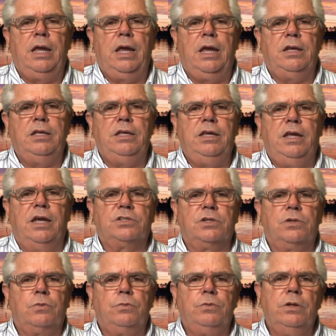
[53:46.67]
And he has
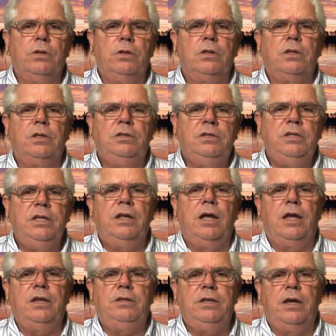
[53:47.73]
a real neat
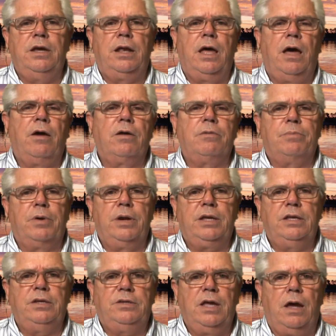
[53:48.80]
idea on how to
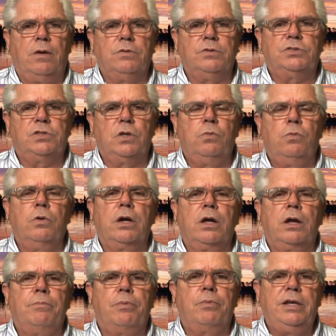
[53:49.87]
break it down. So we're
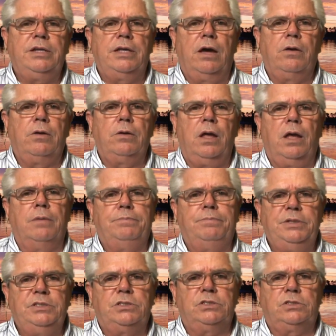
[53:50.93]
going to break down a
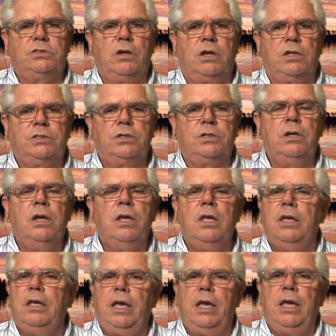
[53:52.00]
piece of structure,
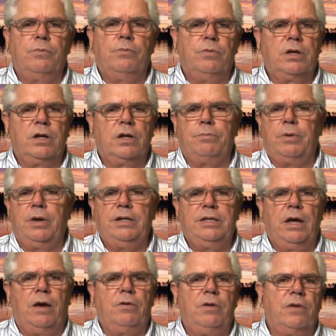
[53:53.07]
and we're going to break
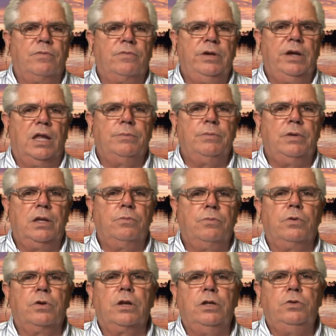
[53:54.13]
down every element,
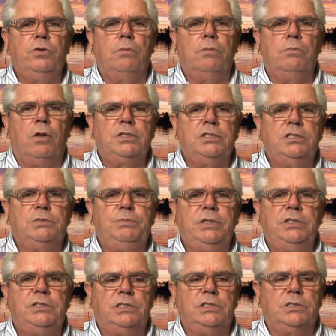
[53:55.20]
and we're going to do it
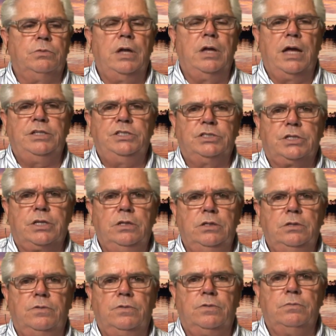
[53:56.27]
multi-species. We're not just going
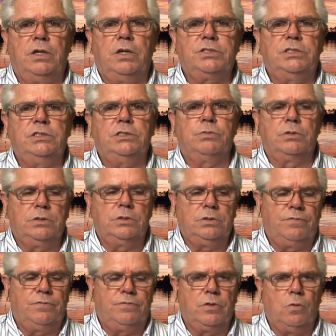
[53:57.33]
to do it for muskies. We're going
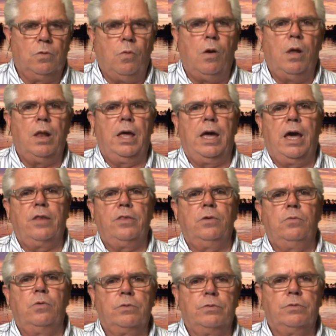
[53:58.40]
to do it for the walleye. How do
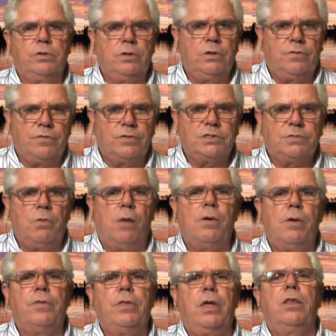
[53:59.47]
they work? We're going to do it for the
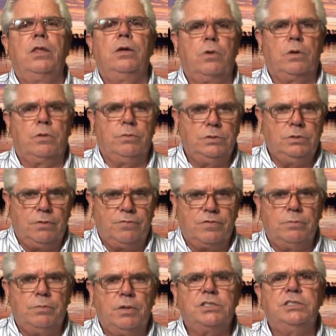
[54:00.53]
smallmouth. How do they work? We're going to do it
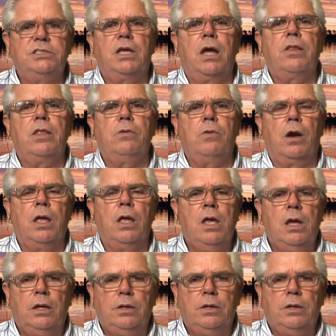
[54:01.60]
for the muskies. How do they work?